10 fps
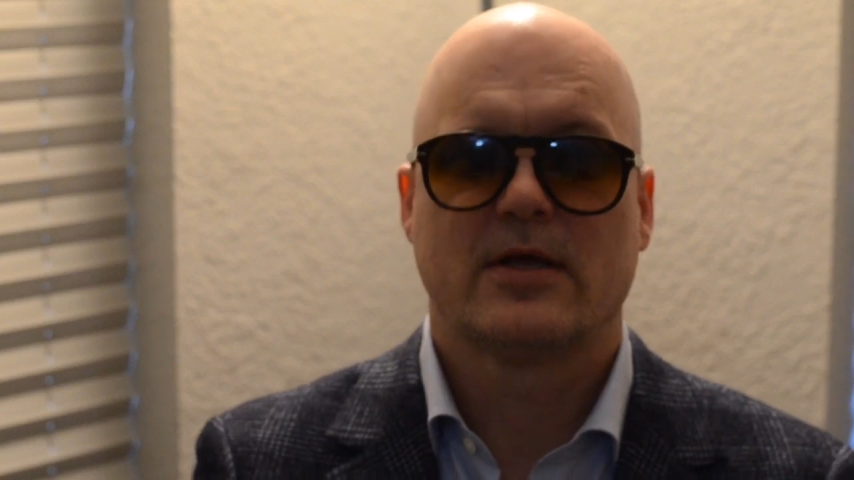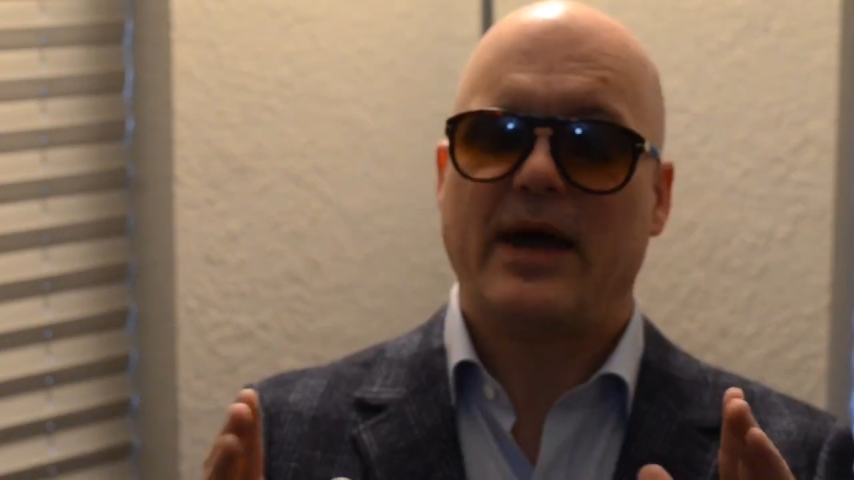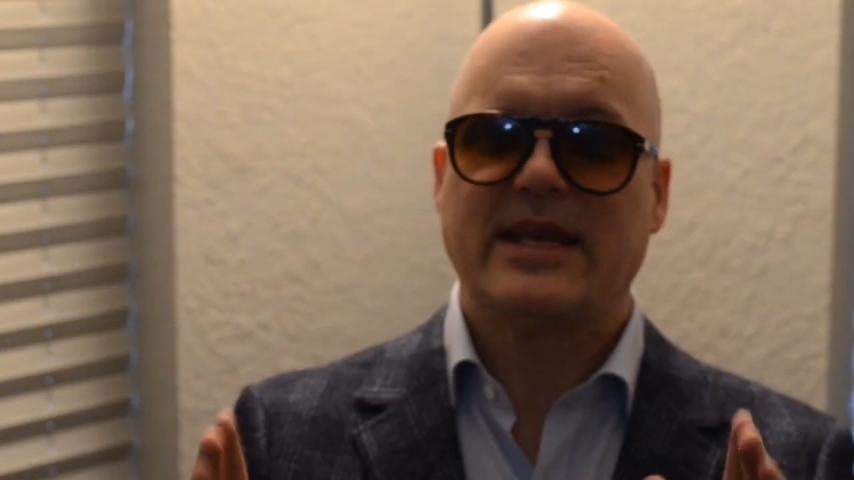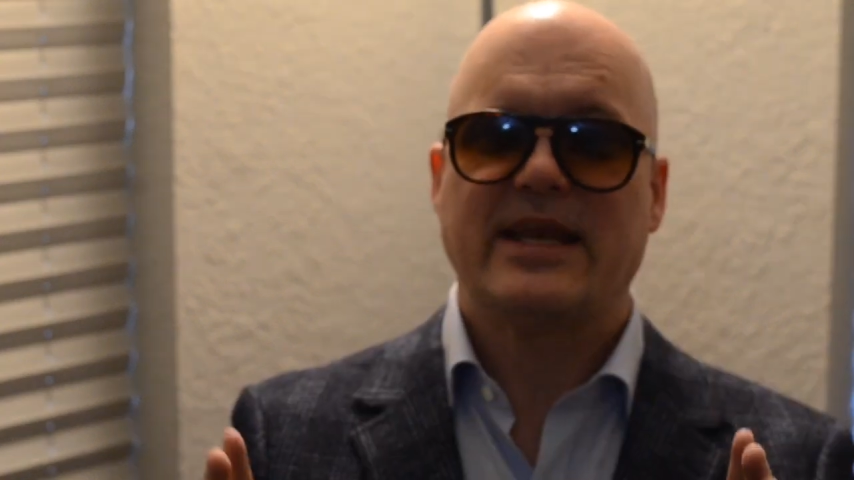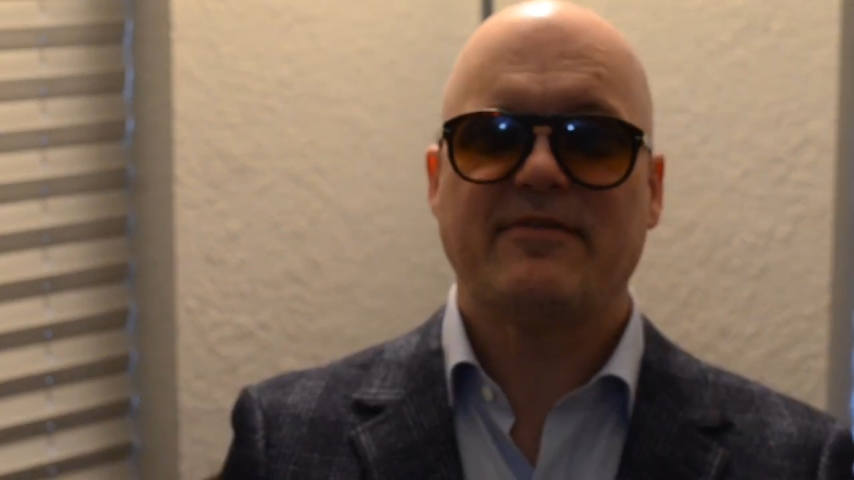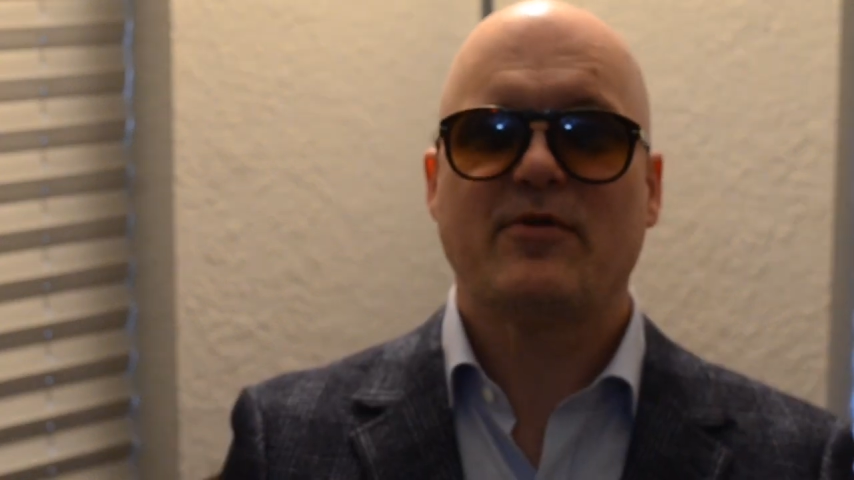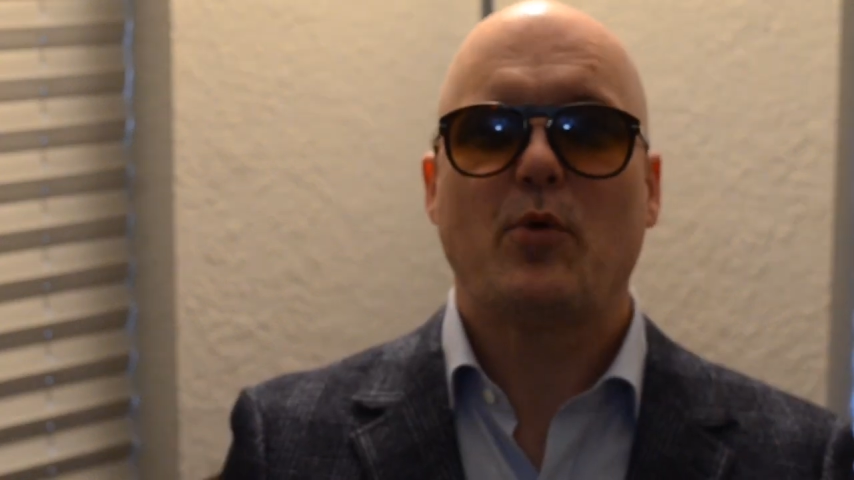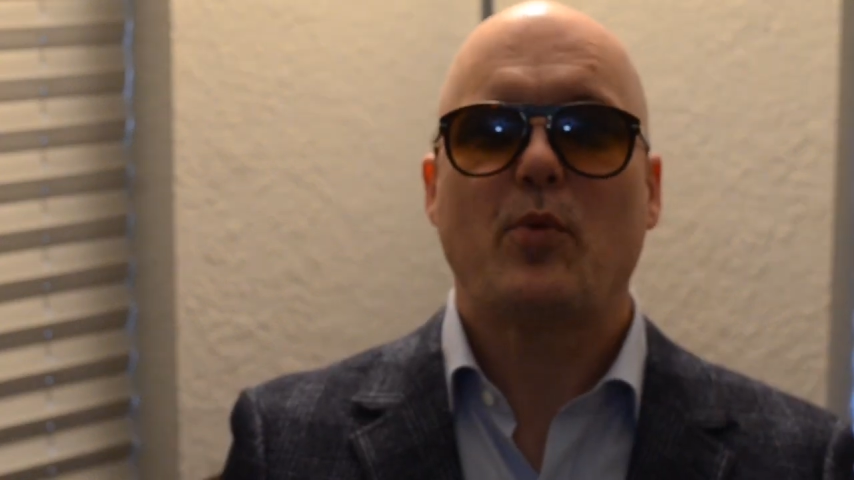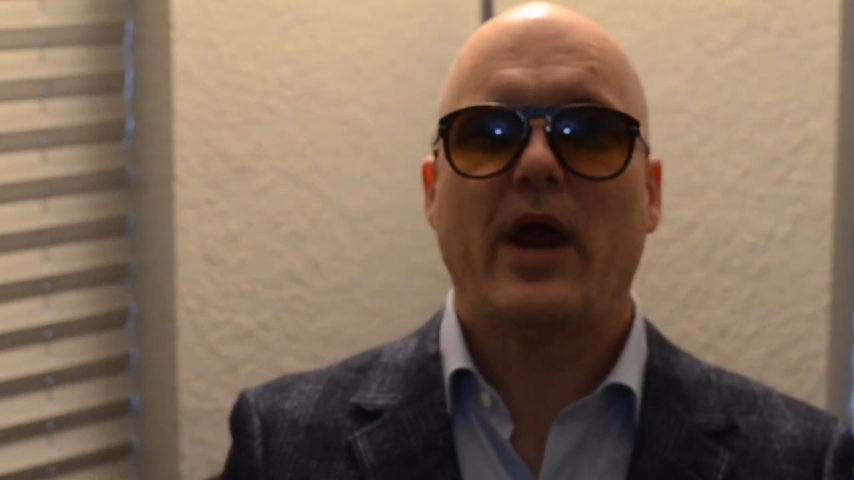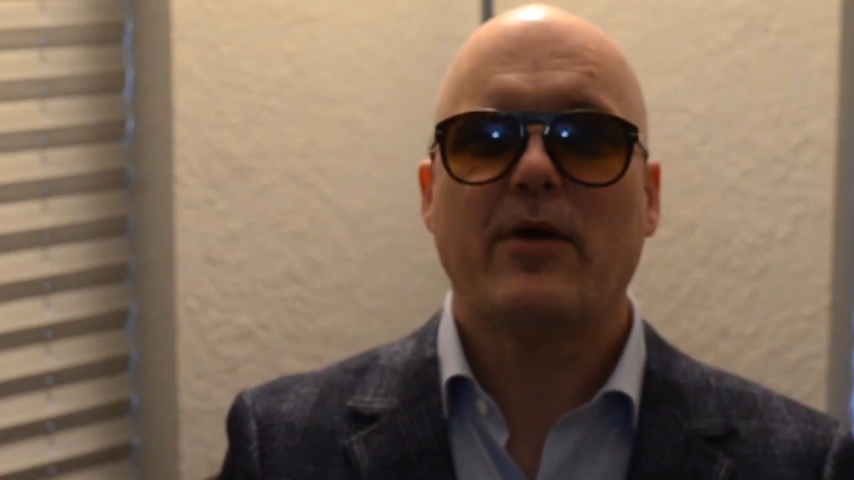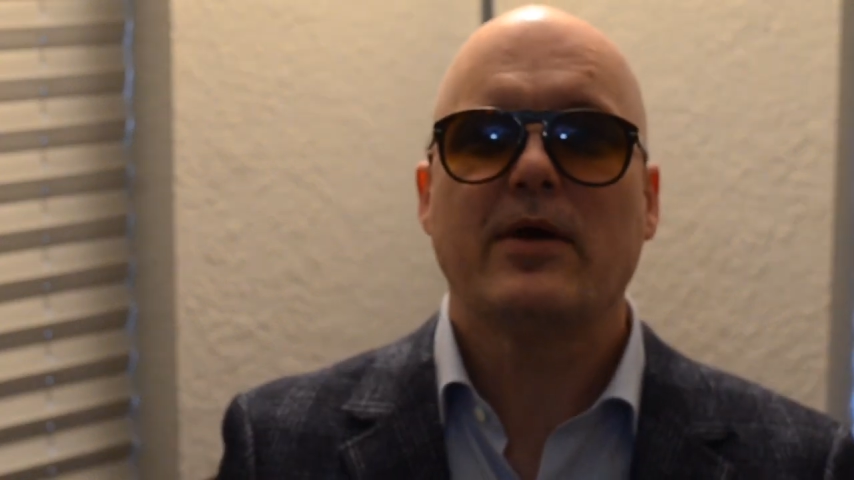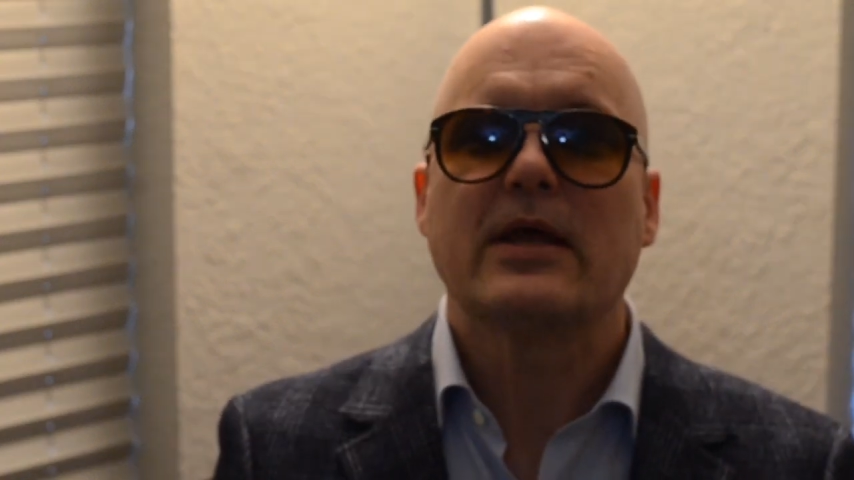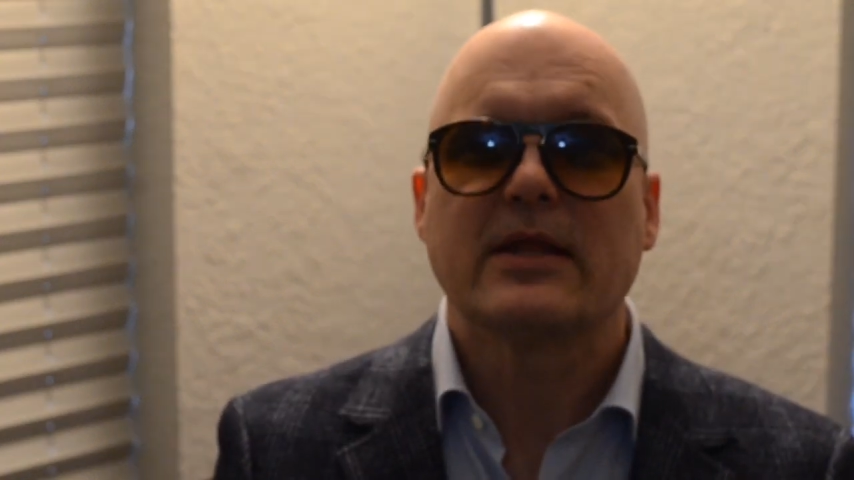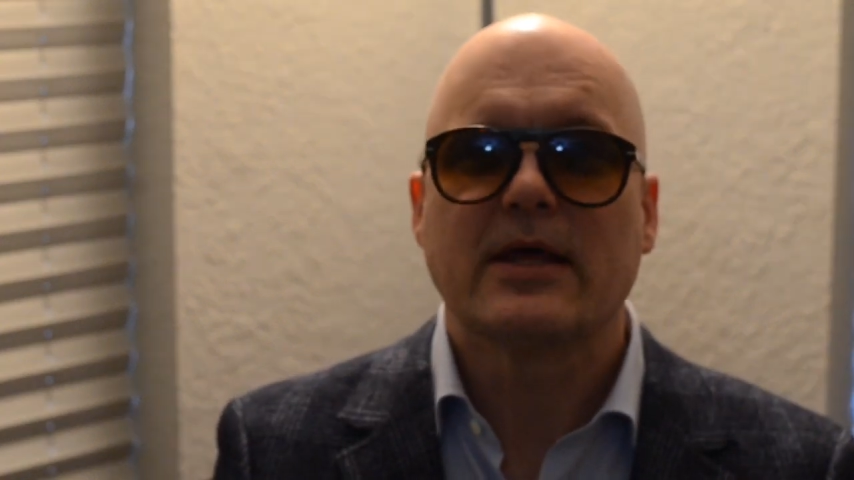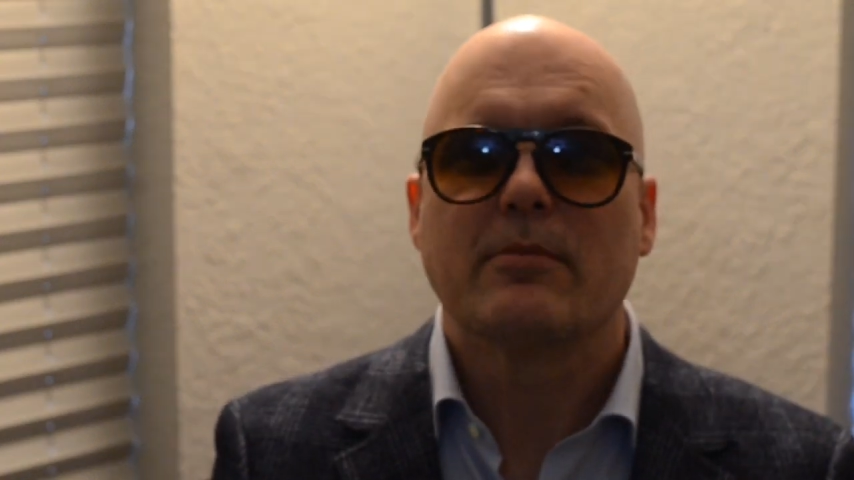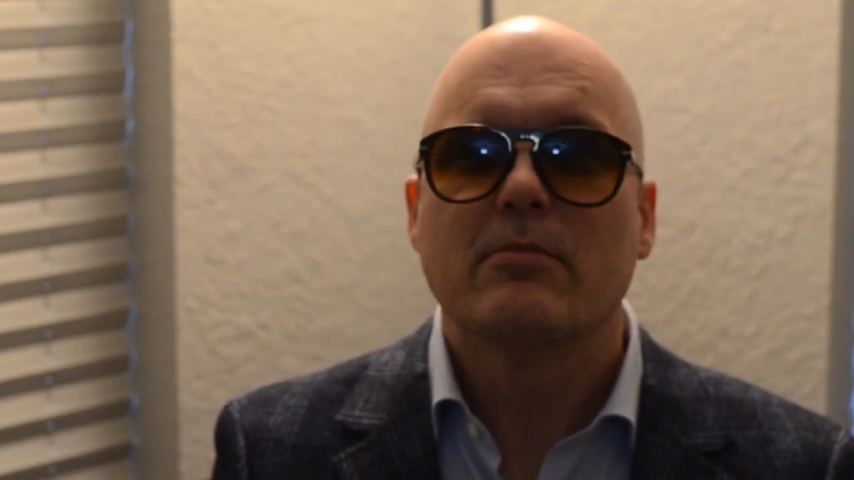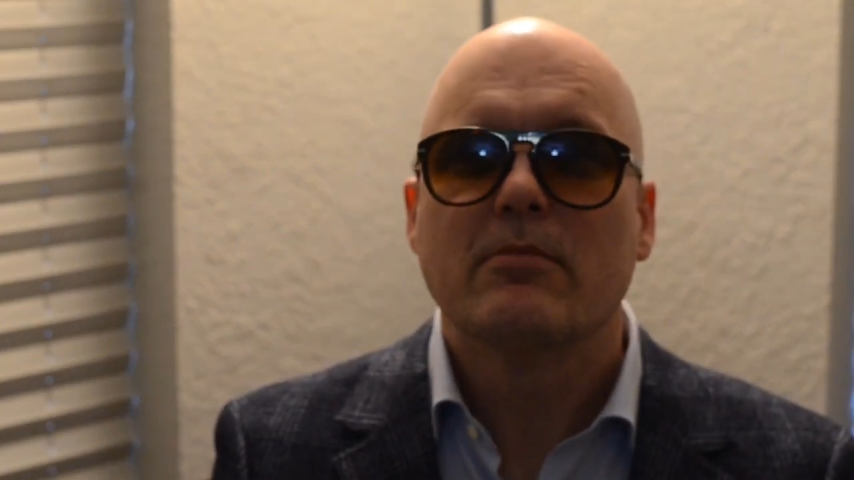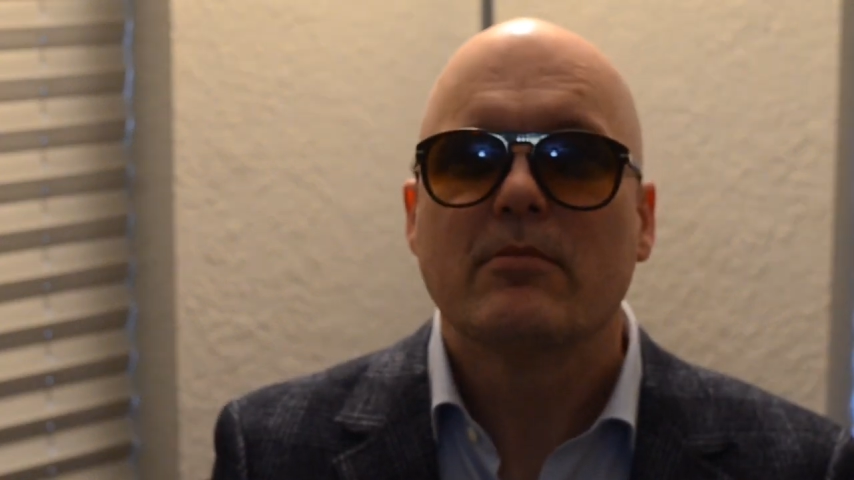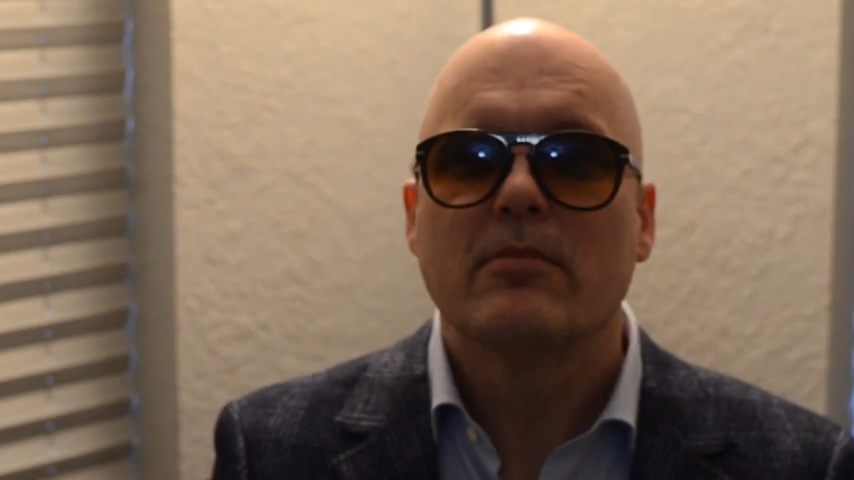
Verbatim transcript: By never wearing them,